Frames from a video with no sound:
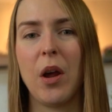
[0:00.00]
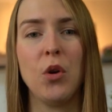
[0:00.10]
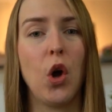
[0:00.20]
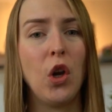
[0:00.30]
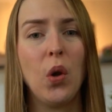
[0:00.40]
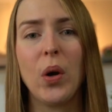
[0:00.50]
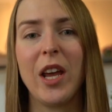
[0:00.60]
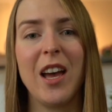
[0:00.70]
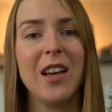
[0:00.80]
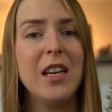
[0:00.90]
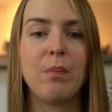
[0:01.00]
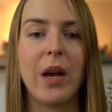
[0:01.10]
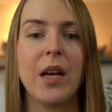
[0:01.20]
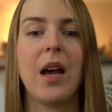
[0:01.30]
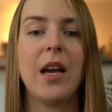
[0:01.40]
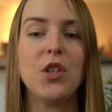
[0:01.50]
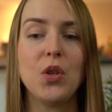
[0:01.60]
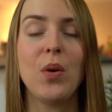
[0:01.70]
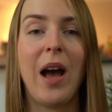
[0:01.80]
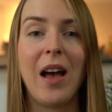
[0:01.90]
I'm not a lawyer, but I
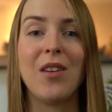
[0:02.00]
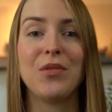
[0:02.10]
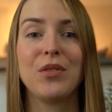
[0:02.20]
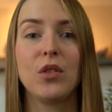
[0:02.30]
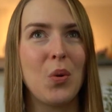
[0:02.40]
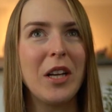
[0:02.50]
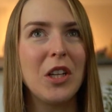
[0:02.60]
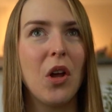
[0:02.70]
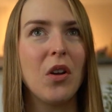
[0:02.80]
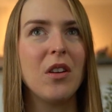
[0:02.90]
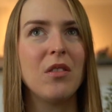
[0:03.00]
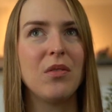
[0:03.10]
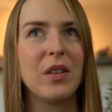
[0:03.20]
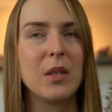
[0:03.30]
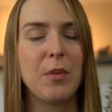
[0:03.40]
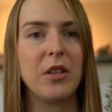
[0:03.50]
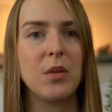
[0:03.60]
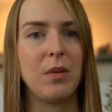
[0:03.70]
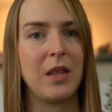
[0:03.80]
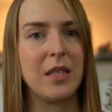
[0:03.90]
do have quite a lot of
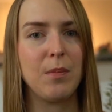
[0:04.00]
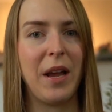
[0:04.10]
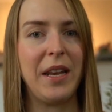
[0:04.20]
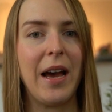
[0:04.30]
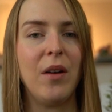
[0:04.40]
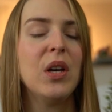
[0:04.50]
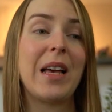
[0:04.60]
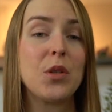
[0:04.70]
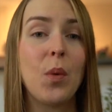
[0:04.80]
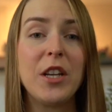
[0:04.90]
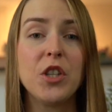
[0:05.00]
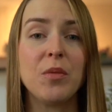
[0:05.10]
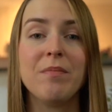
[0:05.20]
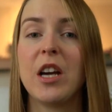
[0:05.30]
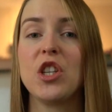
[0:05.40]
experience with this by now. That's what I do.